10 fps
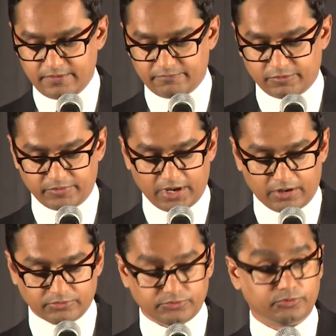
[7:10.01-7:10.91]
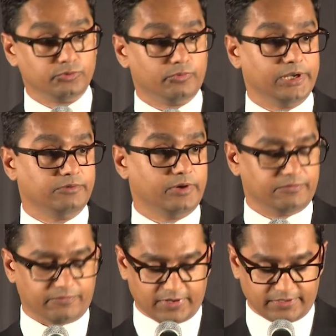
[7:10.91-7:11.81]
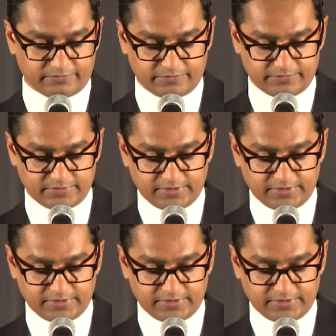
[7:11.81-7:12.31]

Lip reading: from now through 2025.